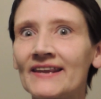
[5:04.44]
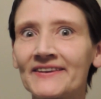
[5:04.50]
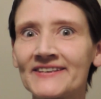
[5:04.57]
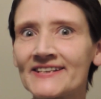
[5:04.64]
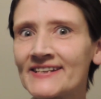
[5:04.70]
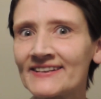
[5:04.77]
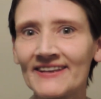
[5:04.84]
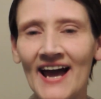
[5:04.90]
it
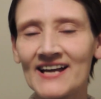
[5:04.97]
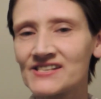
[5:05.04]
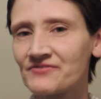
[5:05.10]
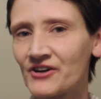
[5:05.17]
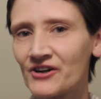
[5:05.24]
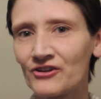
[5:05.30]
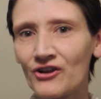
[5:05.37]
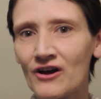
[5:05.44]
didn't
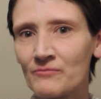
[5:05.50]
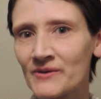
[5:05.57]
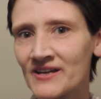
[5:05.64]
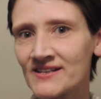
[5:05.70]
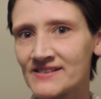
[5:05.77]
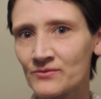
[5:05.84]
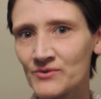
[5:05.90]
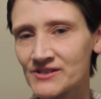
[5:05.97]
last very long
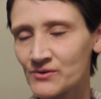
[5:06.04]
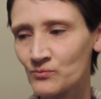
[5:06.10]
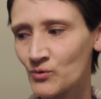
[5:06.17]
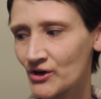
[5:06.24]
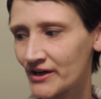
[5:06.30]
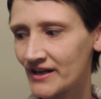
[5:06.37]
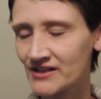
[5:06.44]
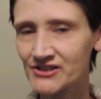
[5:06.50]
because it wasn't
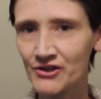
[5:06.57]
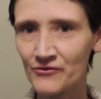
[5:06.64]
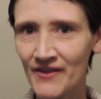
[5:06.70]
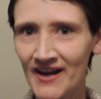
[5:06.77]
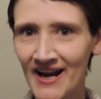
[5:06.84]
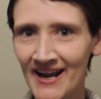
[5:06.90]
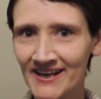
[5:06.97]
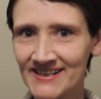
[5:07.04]
working. So
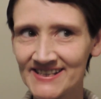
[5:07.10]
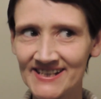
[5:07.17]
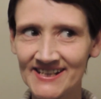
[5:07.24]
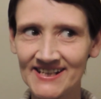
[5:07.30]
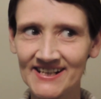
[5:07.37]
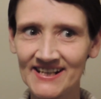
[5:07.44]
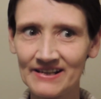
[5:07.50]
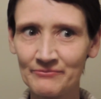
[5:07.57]
then I
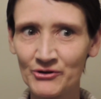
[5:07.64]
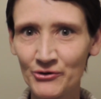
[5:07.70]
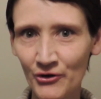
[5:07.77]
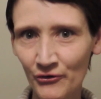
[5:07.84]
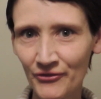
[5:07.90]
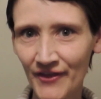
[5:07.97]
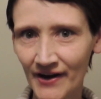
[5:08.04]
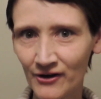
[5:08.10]
did
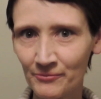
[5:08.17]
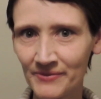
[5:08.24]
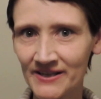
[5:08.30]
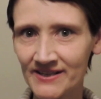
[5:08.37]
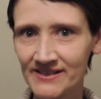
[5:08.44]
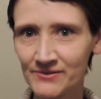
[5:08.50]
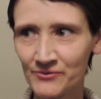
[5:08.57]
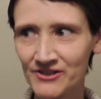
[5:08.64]

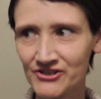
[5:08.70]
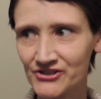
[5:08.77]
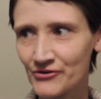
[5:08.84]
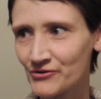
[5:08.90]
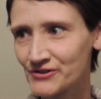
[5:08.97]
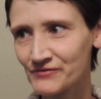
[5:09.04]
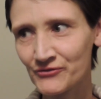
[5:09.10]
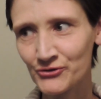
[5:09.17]
immunotherapies, which
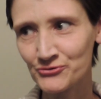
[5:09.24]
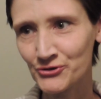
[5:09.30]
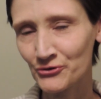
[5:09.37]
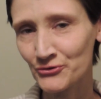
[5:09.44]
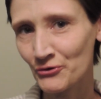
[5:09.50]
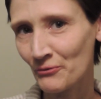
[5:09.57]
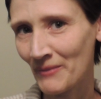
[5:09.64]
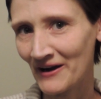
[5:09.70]
those of you who
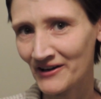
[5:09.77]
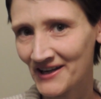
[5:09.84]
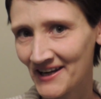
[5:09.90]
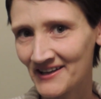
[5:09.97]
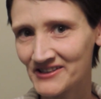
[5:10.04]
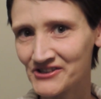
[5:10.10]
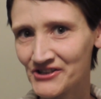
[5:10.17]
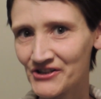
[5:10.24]
don't know about
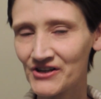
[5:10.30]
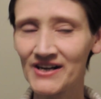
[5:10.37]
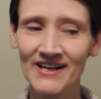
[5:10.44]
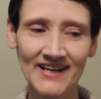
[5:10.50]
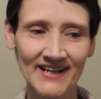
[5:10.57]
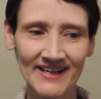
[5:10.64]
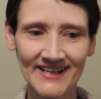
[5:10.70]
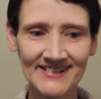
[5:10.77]
cancer,
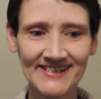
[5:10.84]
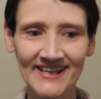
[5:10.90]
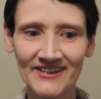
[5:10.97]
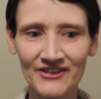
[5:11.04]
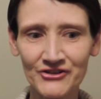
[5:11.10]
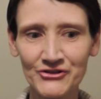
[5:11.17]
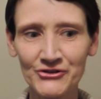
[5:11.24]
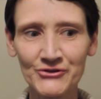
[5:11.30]
it's
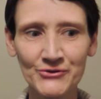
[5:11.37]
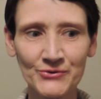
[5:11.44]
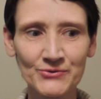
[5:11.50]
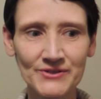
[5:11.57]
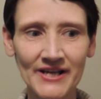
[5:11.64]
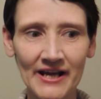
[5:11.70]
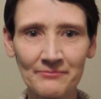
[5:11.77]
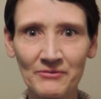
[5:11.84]
like the new
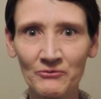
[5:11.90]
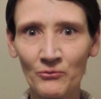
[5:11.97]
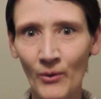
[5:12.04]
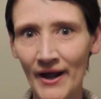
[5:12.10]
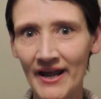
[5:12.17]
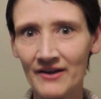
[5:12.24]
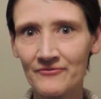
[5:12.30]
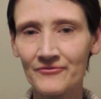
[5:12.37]
type of
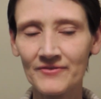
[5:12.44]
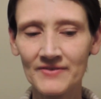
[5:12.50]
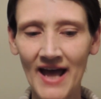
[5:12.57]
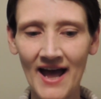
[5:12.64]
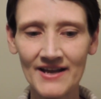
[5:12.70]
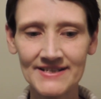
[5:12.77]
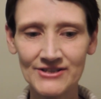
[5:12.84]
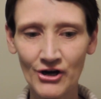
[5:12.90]
way of
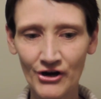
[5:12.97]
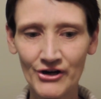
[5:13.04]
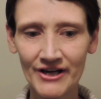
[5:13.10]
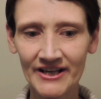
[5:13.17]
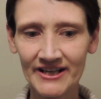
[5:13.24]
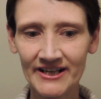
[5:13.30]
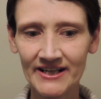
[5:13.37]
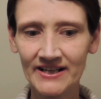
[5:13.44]

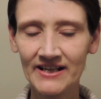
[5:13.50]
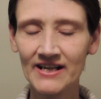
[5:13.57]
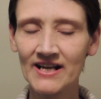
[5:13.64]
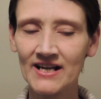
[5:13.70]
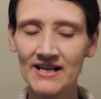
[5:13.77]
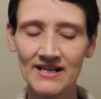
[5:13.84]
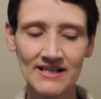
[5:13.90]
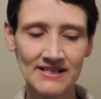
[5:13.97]
targeting
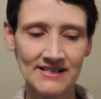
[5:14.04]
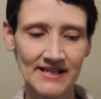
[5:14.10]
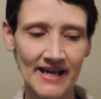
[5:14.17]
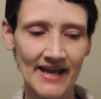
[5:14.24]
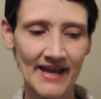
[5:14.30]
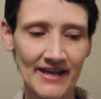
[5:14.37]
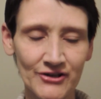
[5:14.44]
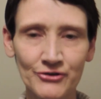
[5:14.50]

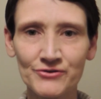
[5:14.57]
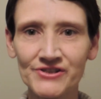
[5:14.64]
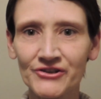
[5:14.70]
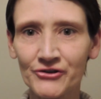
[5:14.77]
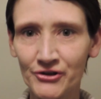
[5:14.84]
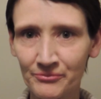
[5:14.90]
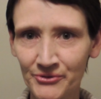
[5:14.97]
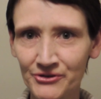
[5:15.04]
and
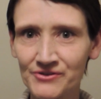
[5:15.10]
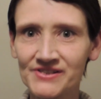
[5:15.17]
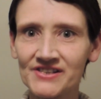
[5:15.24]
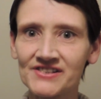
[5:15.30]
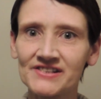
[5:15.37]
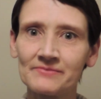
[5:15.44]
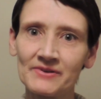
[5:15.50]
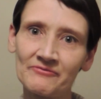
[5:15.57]
using your immune
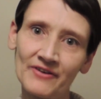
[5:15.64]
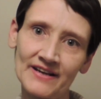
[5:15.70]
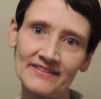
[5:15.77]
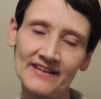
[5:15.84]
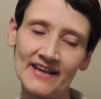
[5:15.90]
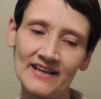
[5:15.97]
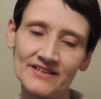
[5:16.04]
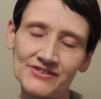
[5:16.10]
system to fight
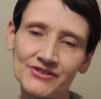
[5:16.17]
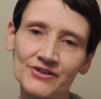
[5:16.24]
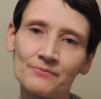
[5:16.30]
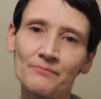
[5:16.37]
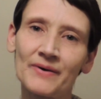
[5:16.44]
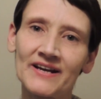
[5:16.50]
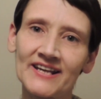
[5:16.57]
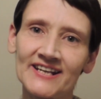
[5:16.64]
the cancer.
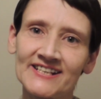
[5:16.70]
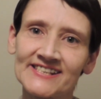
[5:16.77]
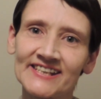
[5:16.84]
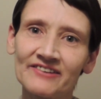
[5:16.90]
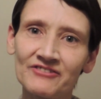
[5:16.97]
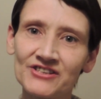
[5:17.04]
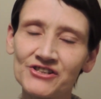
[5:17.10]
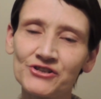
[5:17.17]
But it is
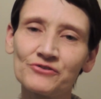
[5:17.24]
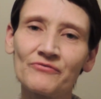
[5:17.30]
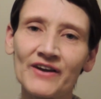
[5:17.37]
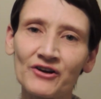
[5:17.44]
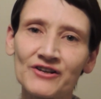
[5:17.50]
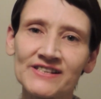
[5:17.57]
given to you